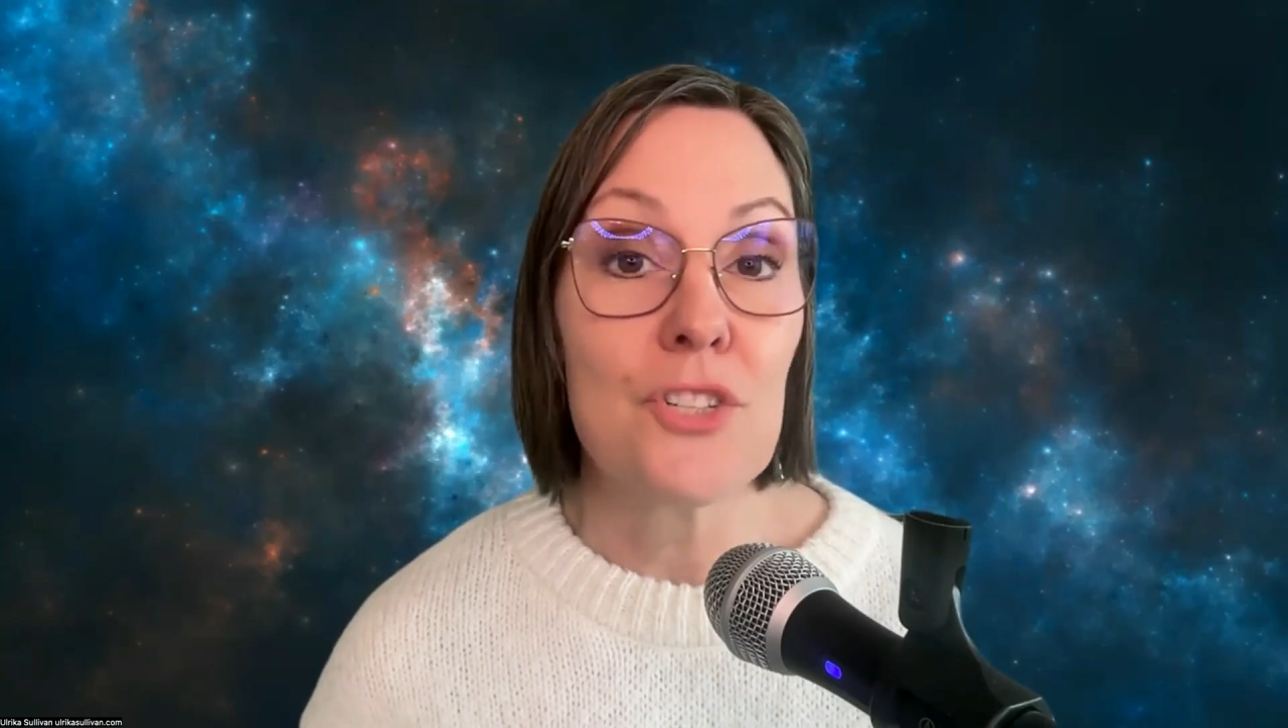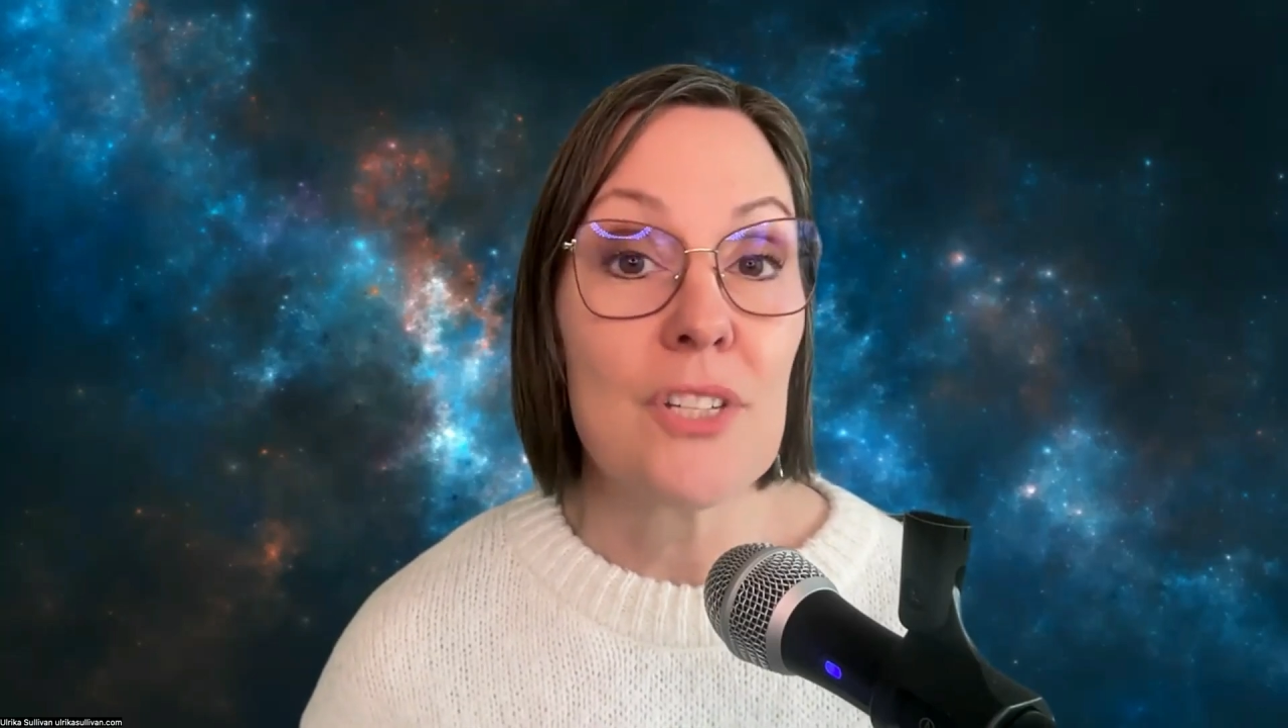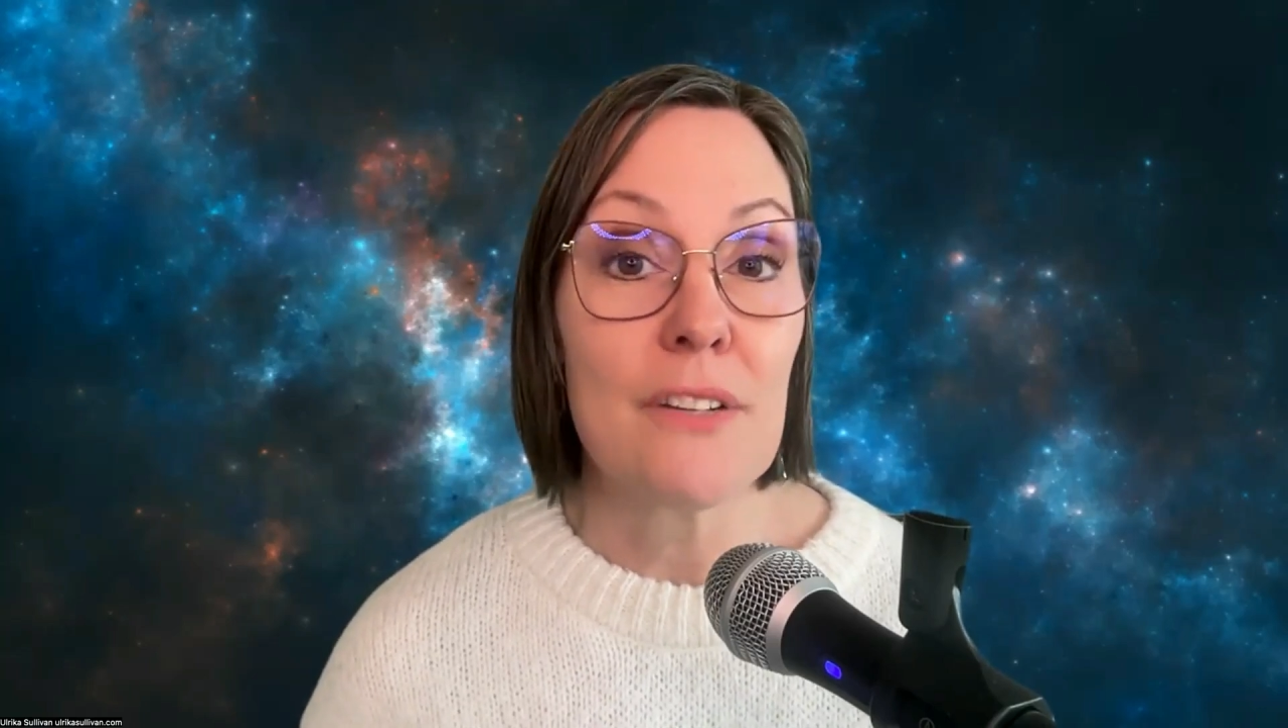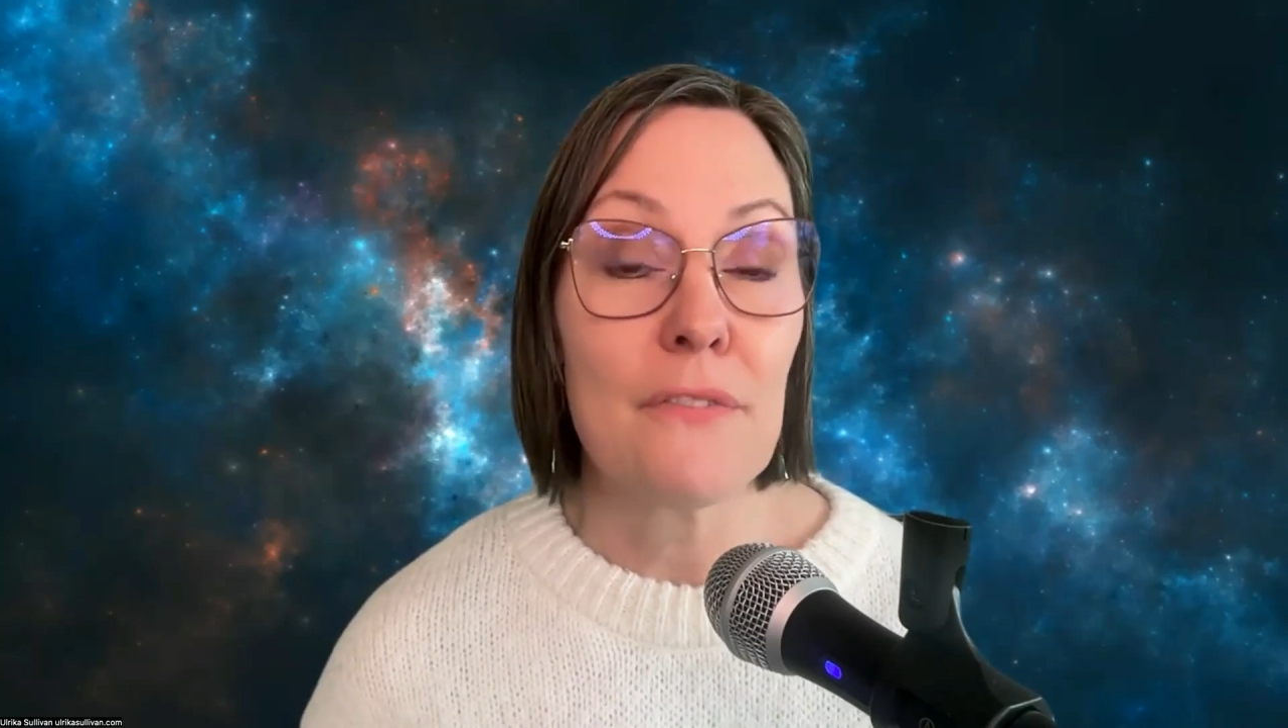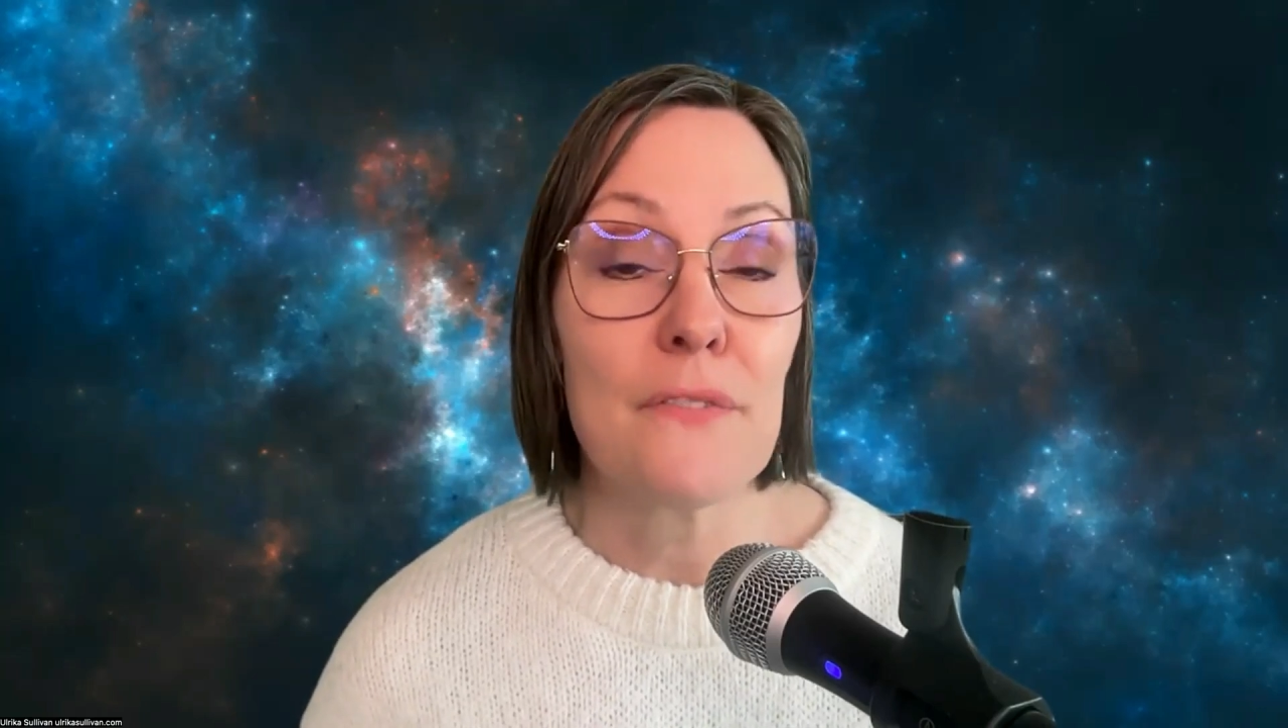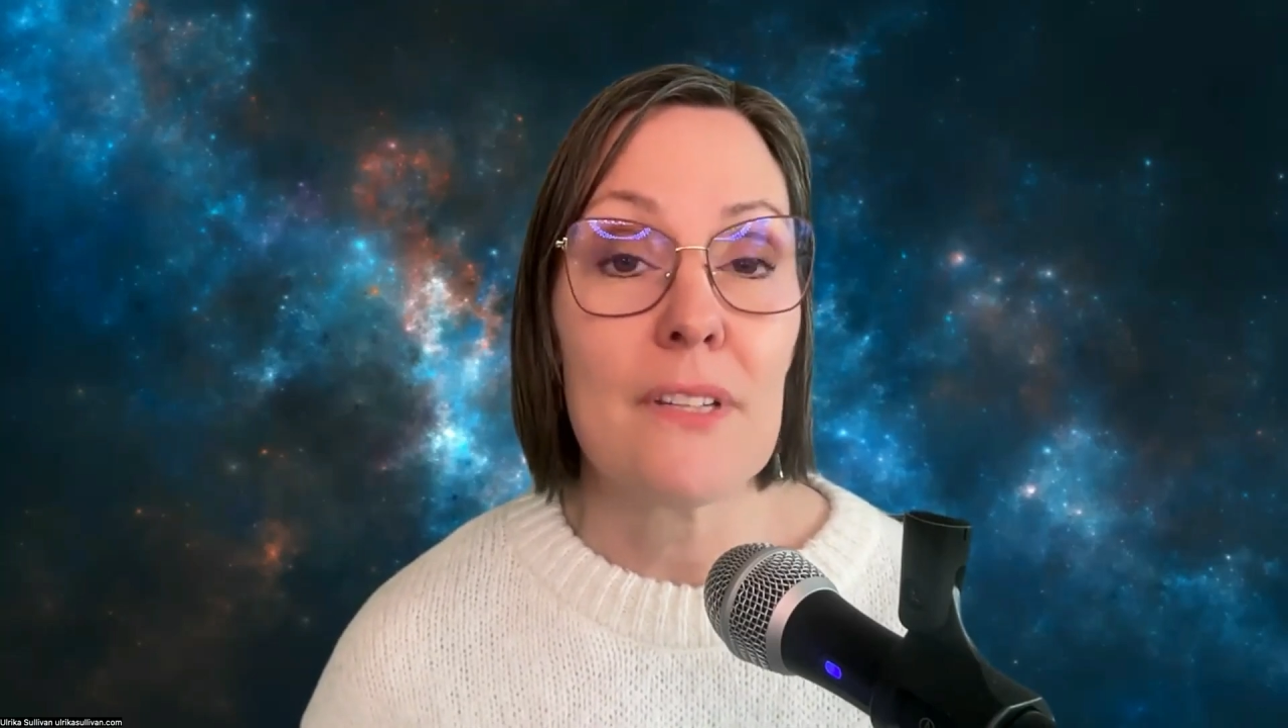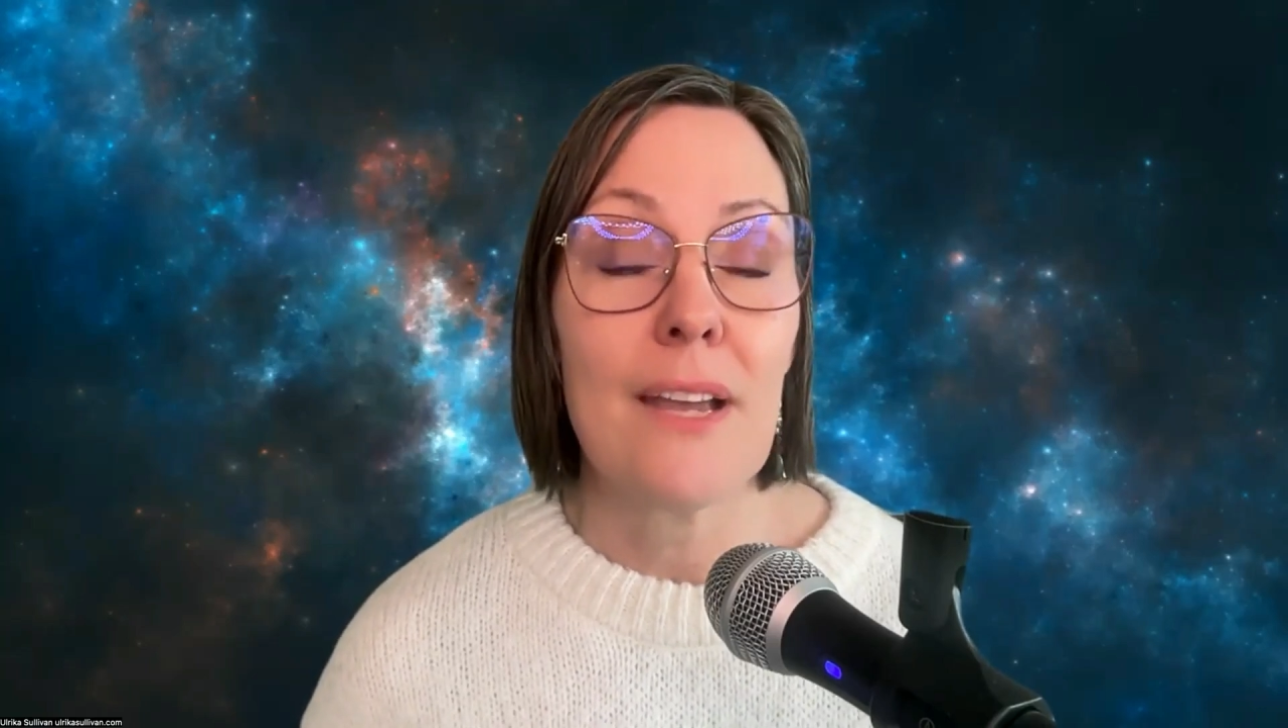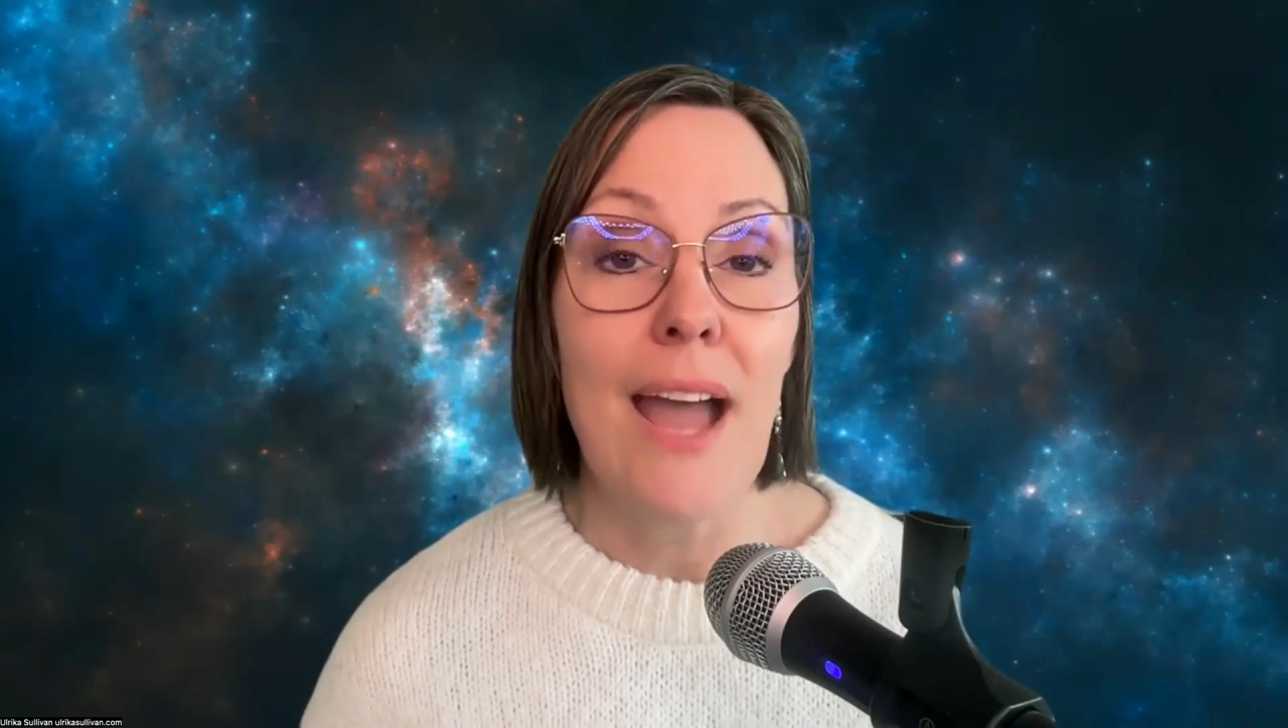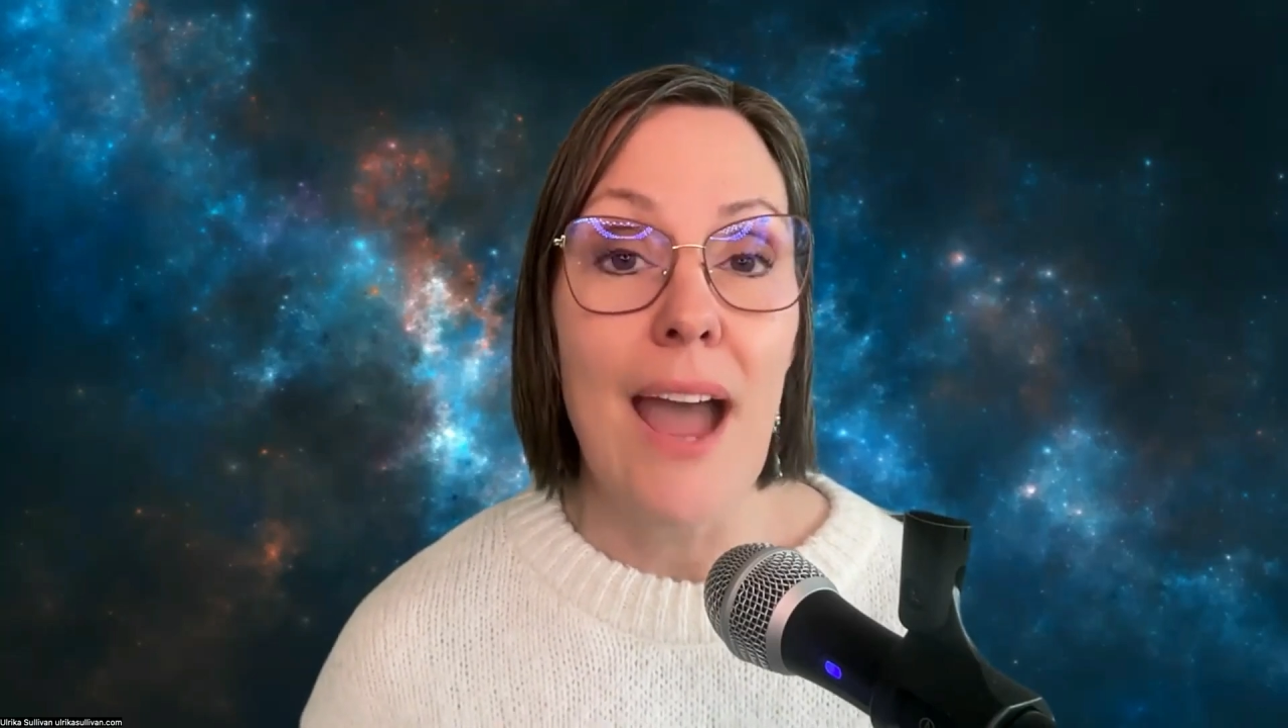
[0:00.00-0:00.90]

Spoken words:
shift